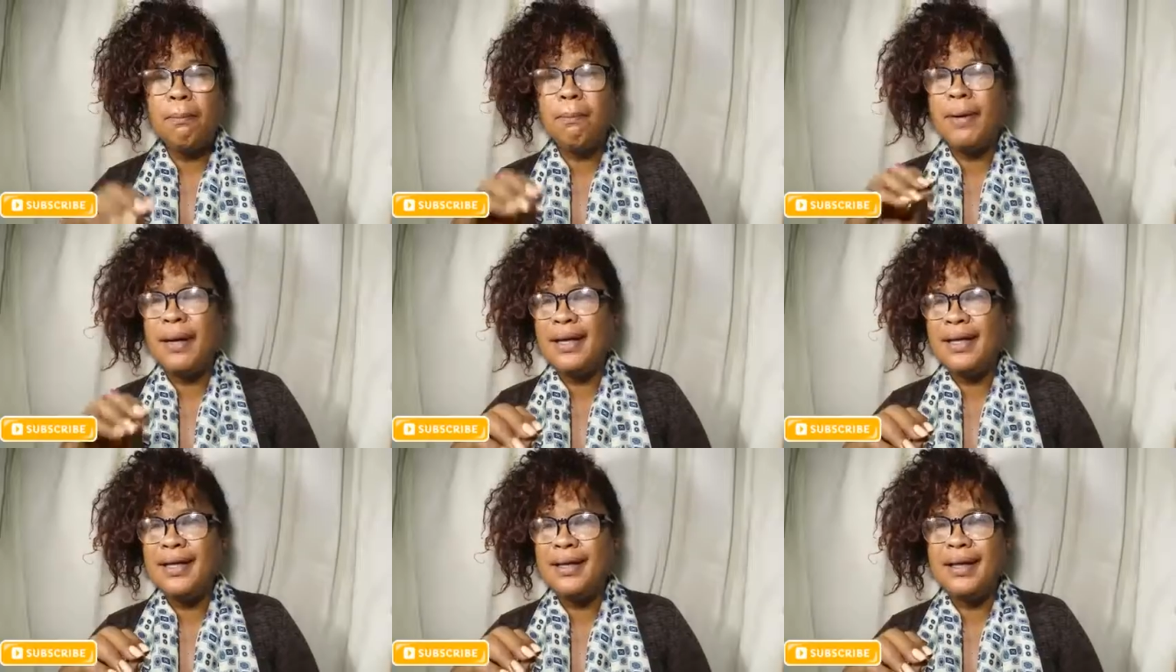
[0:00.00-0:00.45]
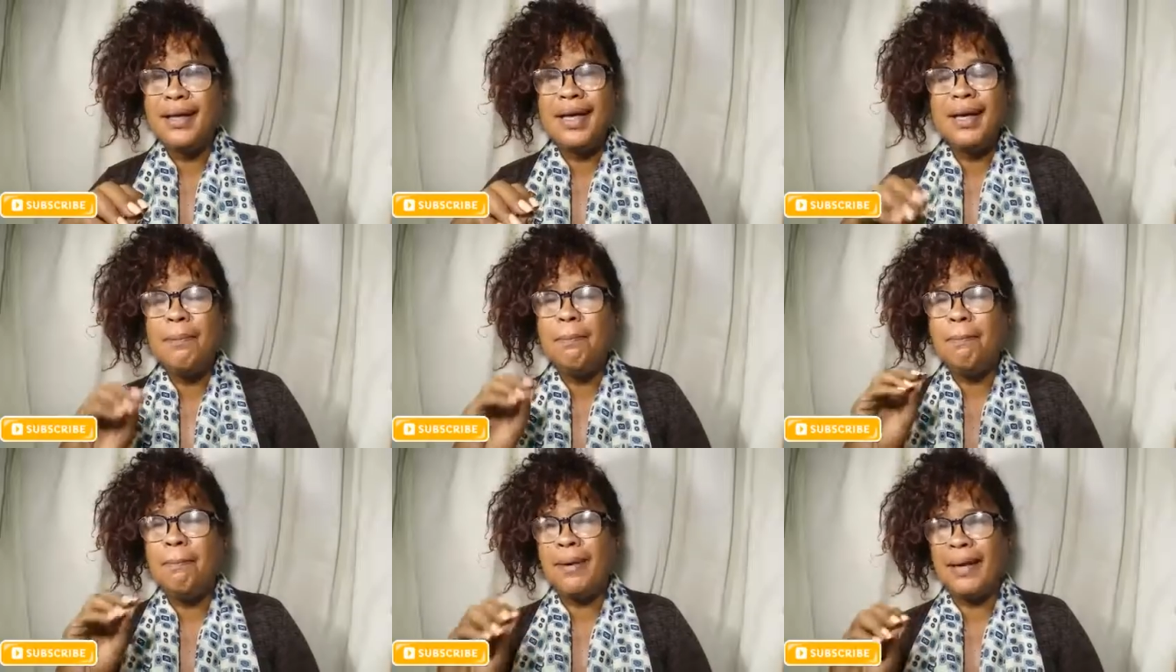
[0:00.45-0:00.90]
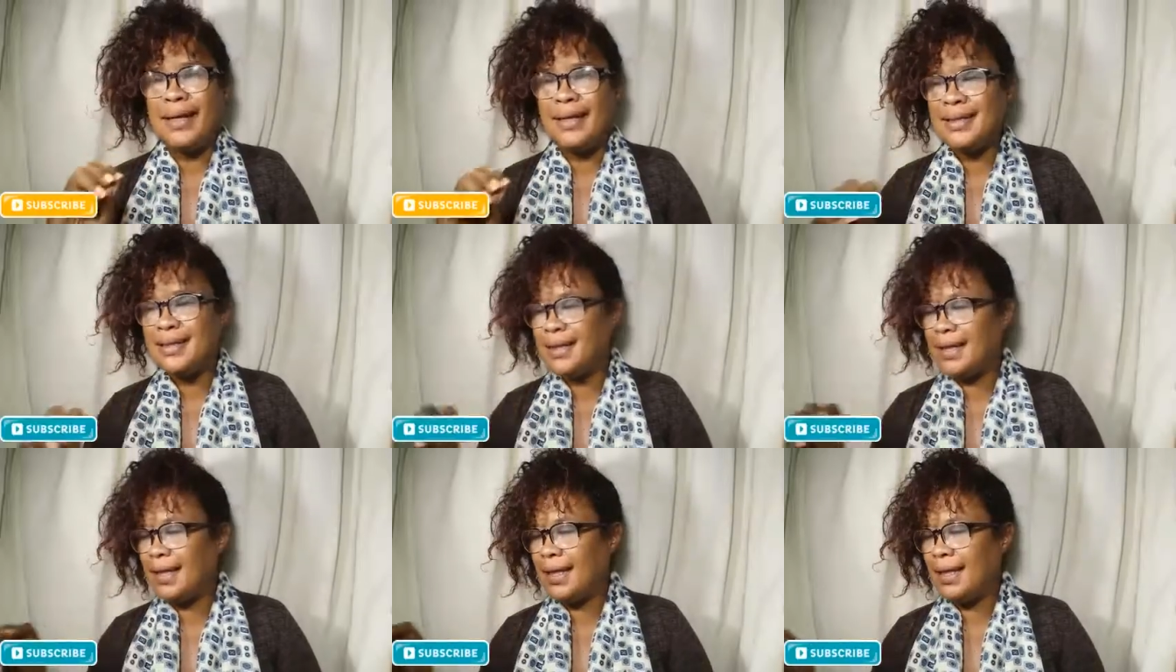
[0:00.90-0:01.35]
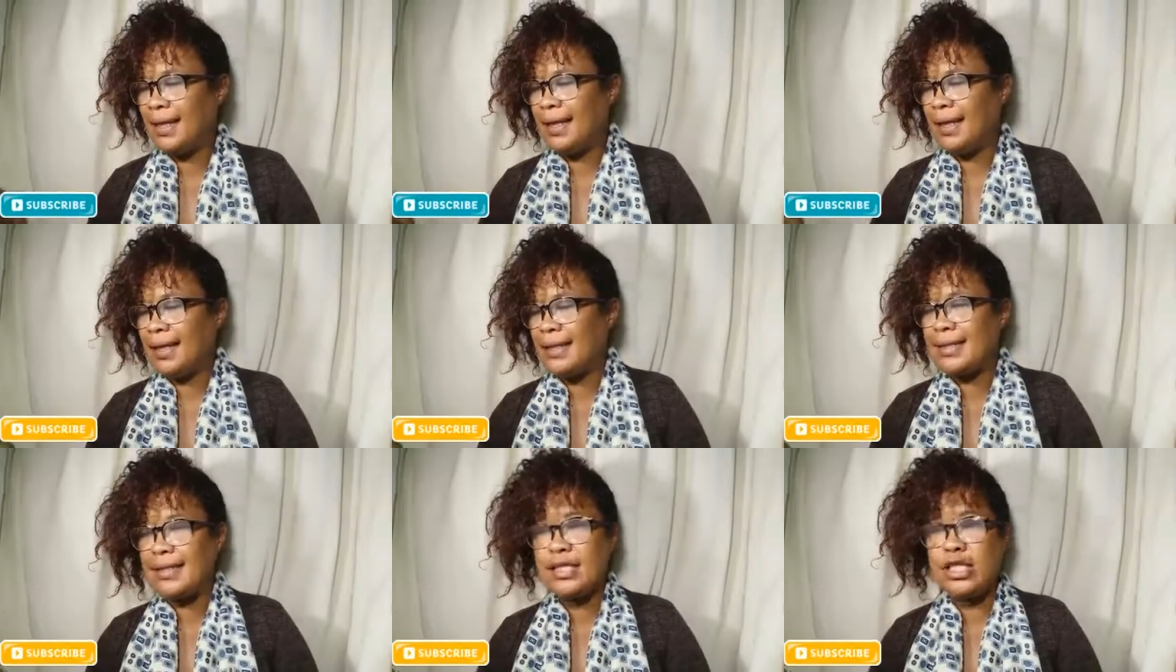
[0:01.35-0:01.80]
But it
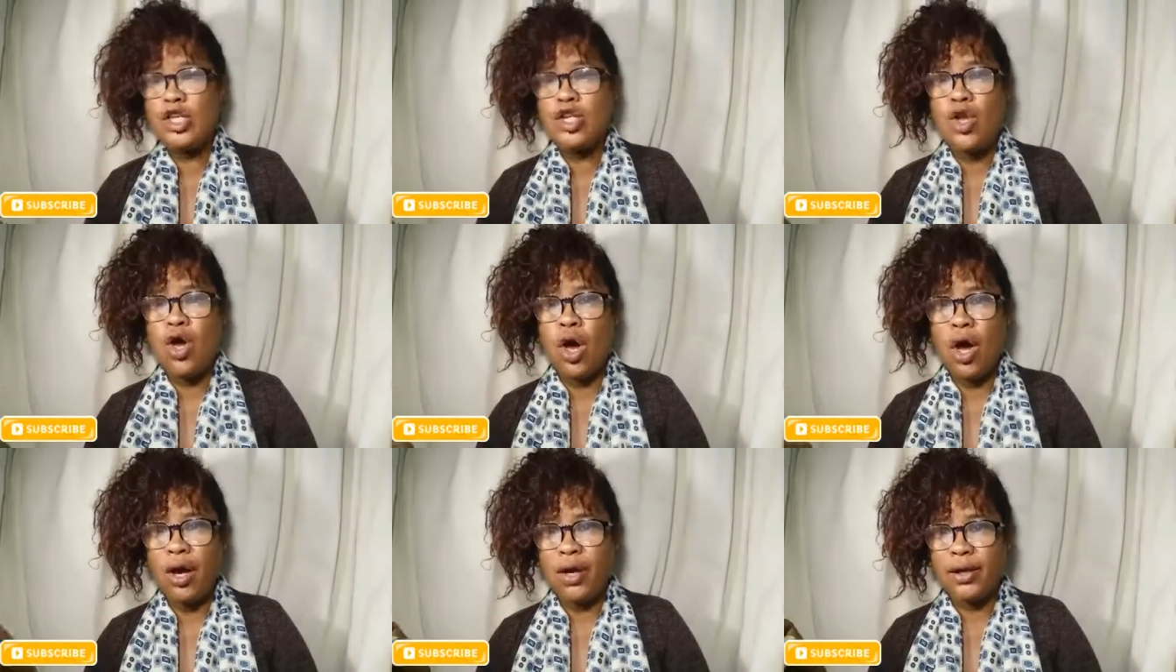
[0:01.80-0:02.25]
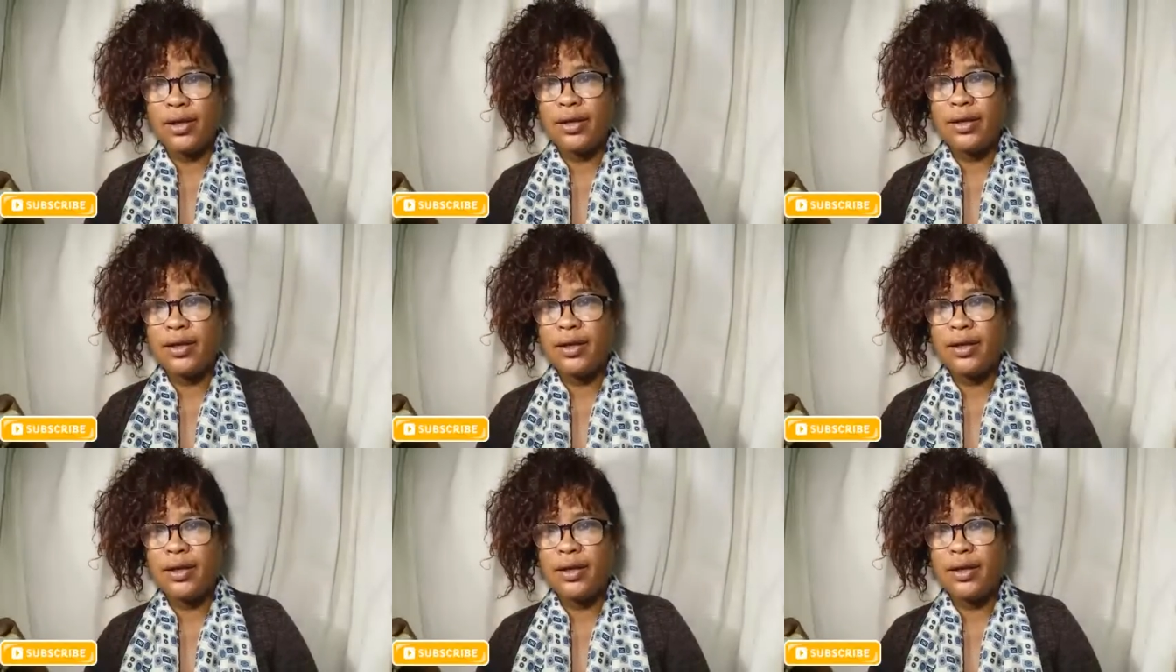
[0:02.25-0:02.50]
basically is not.